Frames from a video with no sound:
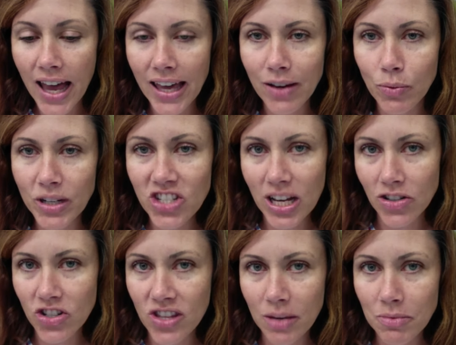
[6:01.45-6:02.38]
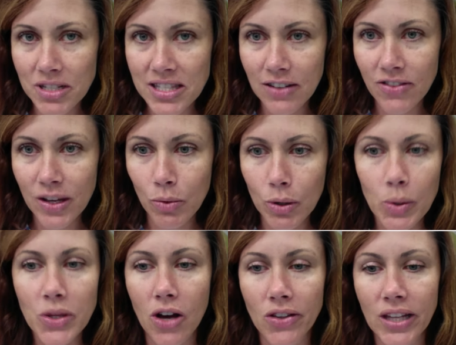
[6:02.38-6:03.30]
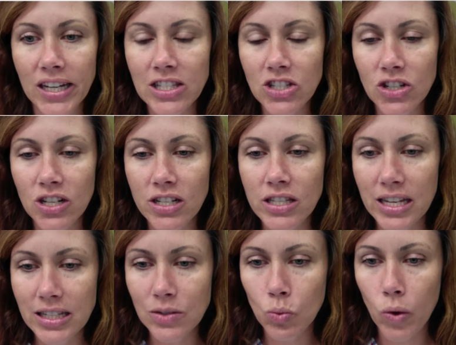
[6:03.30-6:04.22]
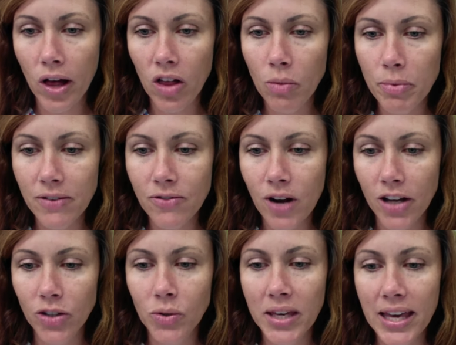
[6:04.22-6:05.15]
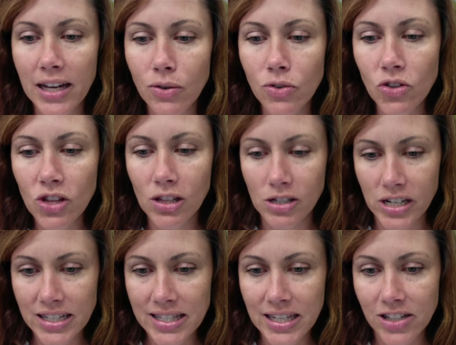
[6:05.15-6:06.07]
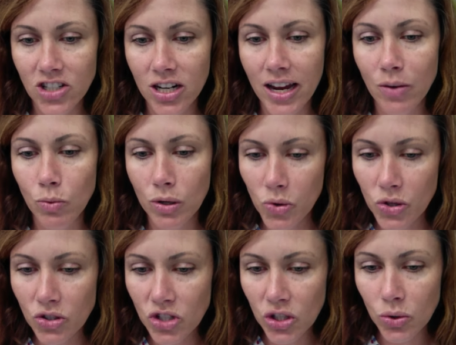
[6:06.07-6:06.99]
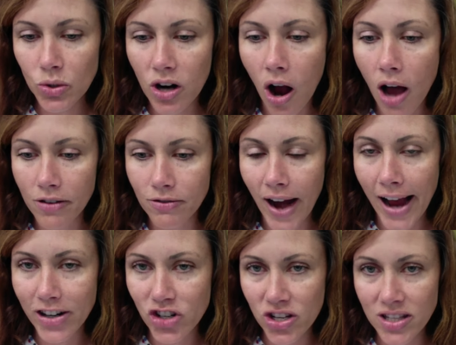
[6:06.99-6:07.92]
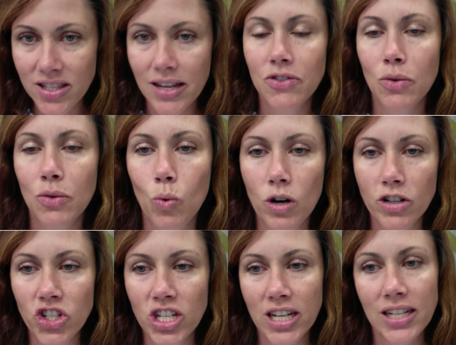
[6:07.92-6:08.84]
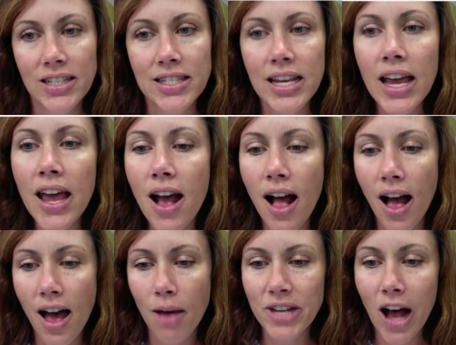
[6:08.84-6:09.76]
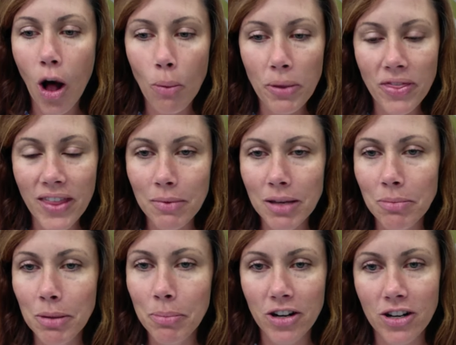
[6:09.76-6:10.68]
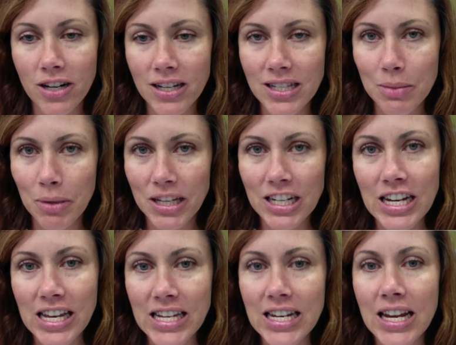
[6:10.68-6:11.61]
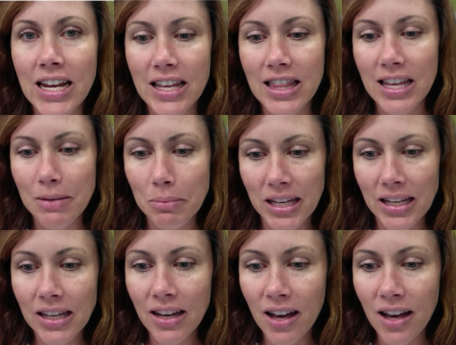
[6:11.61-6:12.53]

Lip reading: reached out to them to see if they work with online students as well, but if not, you can go to the learning center and work with a tutor on fractions. They have some worksheets to help, and they might be better at explaining it than me.